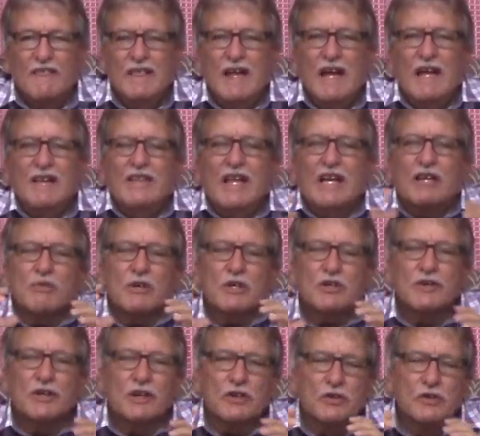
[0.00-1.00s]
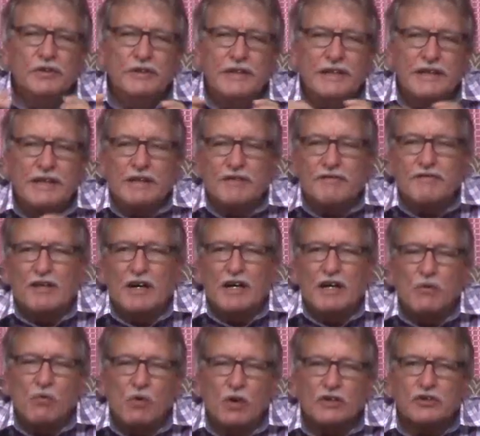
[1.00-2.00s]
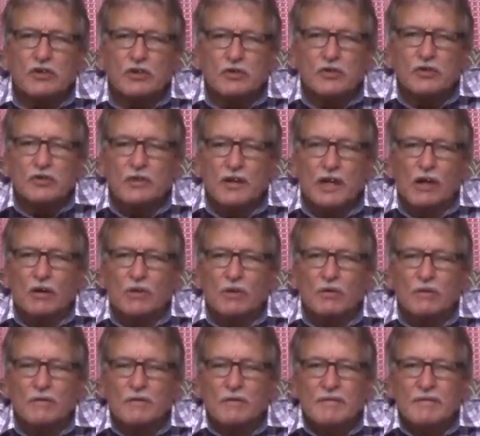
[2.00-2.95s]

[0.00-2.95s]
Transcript: And that was not good enough. I wanted to know.